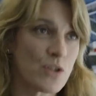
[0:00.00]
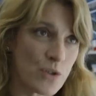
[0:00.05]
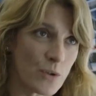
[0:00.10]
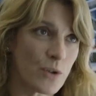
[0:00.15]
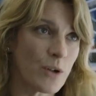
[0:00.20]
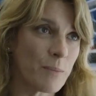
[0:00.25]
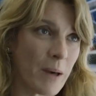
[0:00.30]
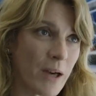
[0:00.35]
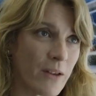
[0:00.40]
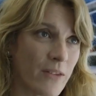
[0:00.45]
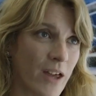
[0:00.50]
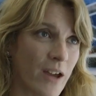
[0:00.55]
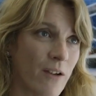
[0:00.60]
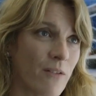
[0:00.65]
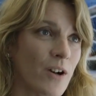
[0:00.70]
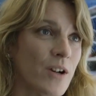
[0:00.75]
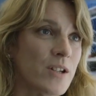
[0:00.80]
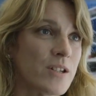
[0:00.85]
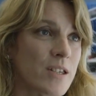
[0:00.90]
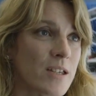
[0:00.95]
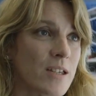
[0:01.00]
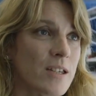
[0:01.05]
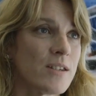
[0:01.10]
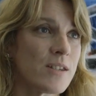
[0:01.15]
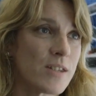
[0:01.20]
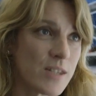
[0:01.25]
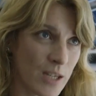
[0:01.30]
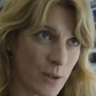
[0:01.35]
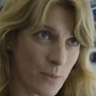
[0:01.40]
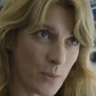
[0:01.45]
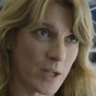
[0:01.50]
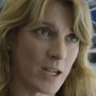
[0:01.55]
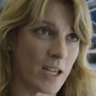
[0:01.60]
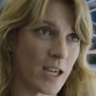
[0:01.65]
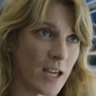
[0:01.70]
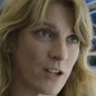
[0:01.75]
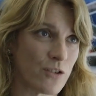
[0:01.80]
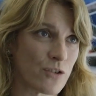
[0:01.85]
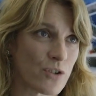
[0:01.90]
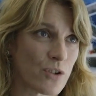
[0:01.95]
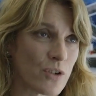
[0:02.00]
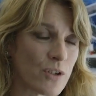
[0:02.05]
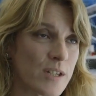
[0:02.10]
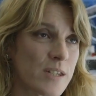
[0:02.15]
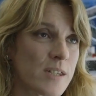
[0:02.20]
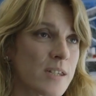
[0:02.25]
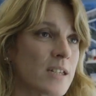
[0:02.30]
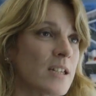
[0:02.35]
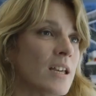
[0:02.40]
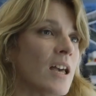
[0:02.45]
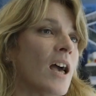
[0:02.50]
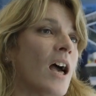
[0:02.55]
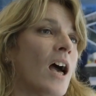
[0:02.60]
talk about their ideas, their winning entries,